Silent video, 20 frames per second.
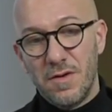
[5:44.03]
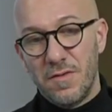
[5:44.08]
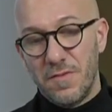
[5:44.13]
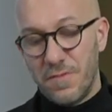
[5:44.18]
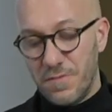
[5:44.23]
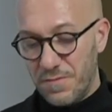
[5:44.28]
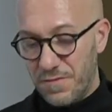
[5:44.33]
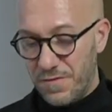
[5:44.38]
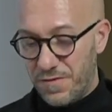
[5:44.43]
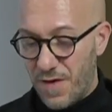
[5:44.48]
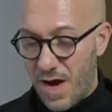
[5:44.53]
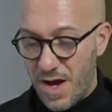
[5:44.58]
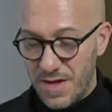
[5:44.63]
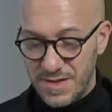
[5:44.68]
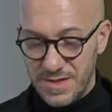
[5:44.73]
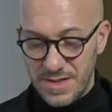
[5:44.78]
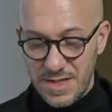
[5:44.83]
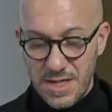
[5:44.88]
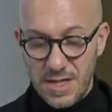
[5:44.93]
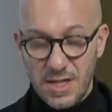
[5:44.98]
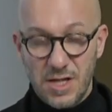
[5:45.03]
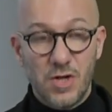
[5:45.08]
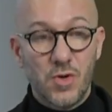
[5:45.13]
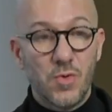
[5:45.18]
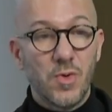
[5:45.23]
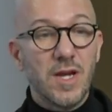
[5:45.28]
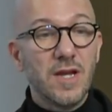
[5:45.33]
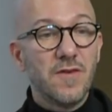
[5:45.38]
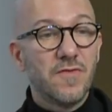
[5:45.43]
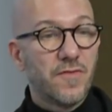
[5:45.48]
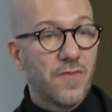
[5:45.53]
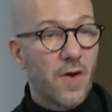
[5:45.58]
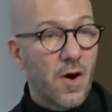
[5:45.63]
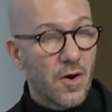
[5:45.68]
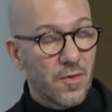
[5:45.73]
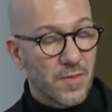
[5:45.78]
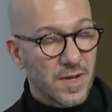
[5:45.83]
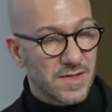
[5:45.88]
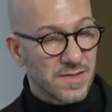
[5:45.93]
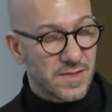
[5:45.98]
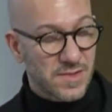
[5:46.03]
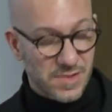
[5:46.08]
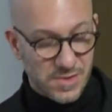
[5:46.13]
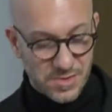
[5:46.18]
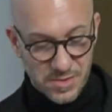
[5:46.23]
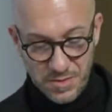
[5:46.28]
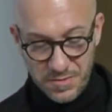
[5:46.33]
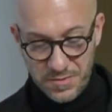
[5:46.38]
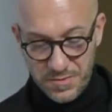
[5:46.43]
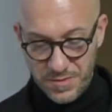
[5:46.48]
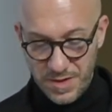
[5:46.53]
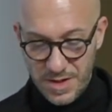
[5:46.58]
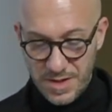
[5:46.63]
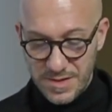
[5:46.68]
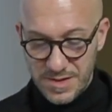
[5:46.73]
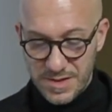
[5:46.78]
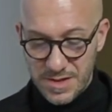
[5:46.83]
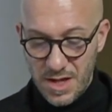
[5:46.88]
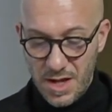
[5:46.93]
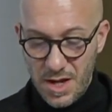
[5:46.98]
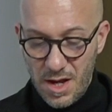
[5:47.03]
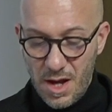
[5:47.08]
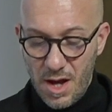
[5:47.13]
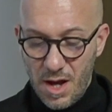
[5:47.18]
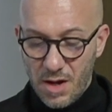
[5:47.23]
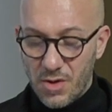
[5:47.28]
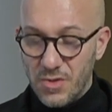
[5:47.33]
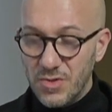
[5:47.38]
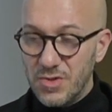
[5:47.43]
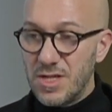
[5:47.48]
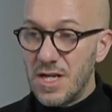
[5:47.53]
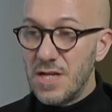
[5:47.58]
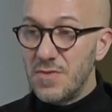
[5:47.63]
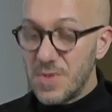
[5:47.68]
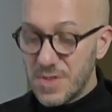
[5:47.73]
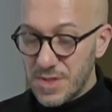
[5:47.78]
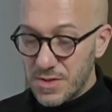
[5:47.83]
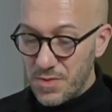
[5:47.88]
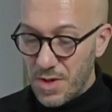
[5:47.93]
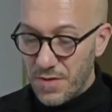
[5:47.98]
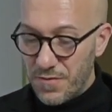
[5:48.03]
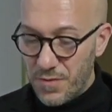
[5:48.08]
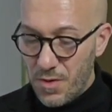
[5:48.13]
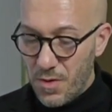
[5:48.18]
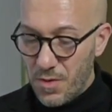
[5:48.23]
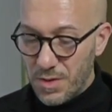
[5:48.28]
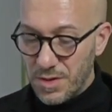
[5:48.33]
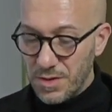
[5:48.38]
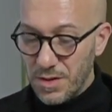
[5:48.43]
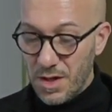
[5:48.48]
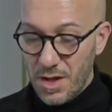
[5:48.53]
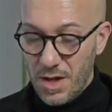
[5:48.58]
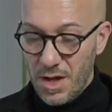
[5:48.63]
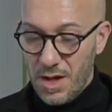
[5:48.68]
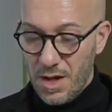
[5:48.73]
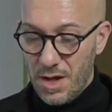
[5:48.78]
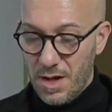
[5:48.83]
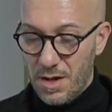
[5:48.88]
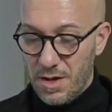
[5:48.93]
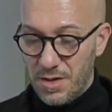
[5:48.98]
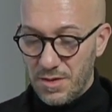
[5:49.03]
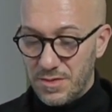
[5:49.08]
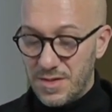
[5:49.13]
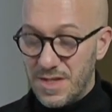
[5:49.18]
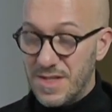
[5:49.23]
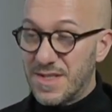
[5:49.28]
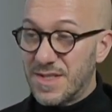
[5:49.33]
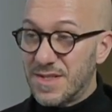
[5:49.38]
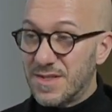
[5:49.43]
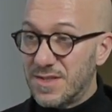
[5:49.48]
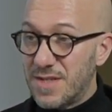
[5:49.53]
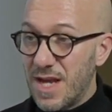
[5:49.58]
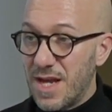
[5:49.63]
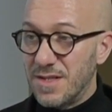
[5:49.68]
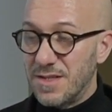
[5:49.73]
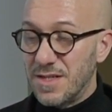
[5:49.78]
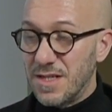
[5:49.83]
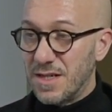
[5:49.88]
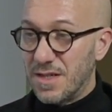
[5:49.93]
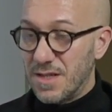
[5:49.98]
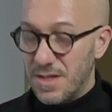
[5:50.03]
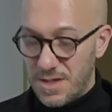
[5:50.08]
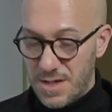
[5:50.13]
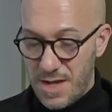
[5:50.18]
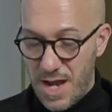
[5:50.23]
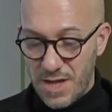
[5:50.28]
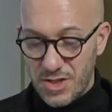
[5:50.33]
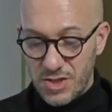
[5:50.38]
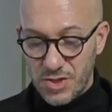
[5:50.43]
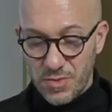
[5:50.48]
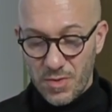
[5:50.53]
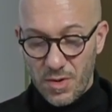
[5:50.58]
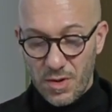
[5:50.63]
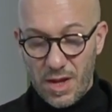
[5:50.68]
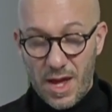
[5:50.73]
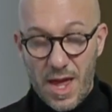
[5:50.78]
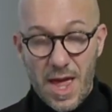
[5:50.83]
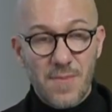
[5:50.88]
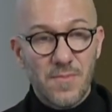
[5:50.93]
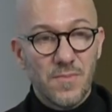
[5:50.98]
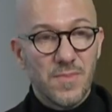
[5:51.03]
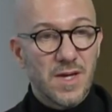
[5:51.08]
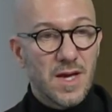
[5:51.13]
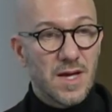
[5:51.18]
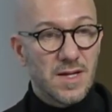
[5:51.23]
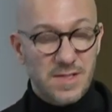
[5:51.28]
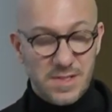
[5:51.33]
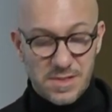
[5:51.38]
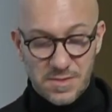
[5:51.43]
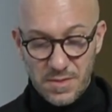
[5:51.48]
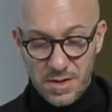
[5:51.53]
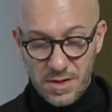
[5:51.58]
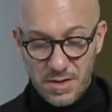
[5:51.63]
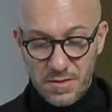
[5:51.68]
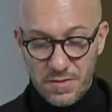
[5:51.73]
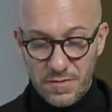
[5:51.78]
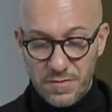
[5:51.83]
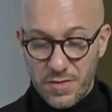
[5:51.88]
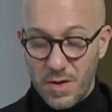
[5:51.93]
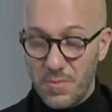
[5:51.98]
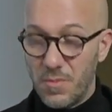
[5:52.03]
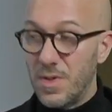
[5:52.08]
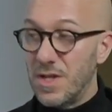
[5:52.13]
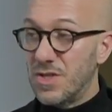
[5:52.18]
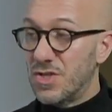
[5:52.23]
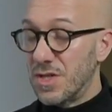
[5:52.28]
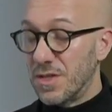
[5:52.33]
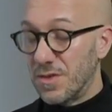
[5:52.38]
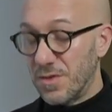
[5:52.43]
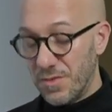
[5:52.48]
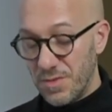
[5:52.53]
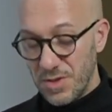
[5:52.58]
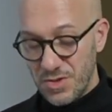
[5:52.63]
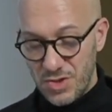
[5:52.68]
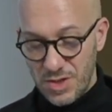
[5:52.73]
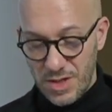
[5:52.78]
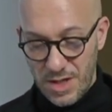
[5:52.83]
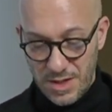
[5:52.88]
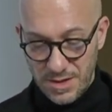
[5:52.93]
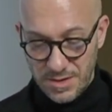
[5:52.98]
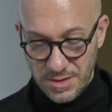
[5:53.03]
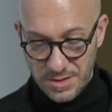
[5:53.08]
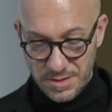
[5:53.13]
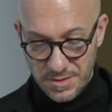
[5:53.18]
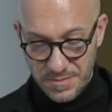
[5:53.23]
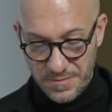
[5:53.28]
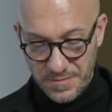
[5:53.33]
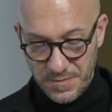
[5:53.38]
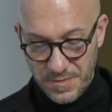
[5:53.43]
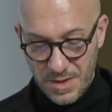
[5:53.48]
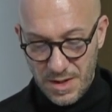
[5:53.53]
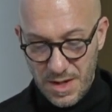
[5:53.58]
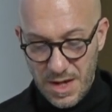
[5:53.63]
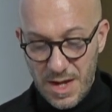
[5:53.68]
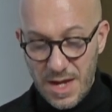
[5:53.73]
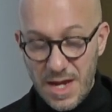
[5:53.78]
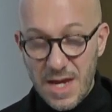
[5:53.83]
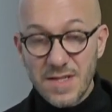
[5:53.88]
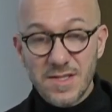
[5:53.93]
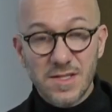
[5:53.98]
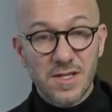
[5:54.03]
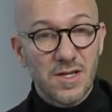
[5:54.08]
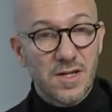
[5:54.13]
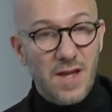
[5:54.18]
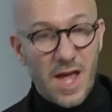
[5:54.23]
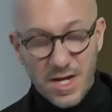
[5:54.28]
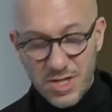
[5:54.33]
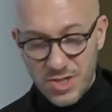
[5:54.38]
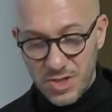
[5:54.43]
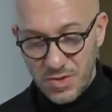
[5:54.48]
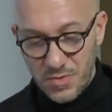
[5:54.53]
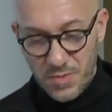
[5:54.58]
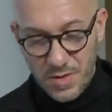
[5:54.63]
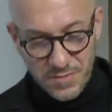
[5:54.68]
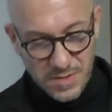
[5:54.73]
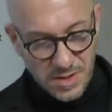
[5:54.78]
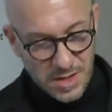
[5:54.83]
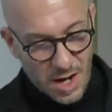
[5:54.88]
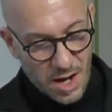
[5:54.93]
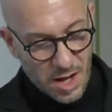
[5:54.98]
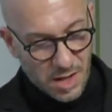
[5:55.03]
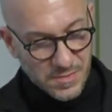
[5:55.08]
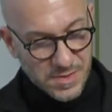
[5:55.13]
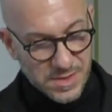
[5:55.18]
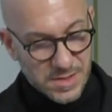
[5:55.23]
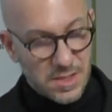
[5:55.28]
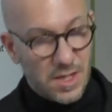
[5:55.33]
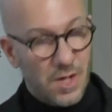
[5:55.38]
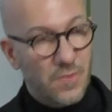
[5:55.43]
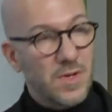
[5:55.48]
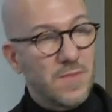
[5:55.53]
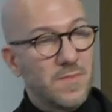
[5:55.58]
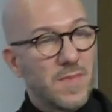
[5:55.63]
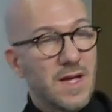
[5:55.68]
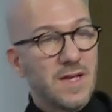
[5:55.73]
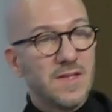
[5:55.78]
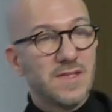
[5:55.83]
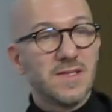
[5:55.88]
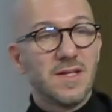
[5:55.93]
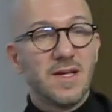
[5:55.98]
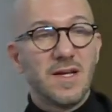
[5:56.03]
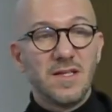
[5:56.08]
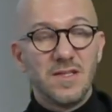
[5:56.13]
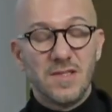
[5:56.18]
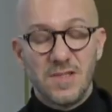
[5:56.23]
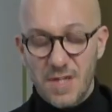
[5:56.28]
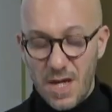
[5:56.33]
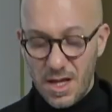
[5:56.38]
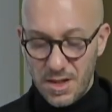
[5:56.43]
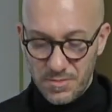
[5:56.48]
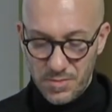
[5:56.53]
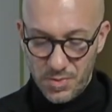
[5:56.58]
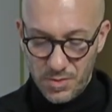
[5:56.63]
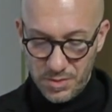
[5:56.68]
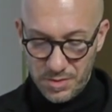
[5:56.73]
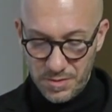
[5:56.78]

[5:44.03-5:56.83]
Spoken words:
fuzzy, green forest surface, continues to evoke the aesthetic, natural ambience from which it originated. Its connection with the Alps remains indelible.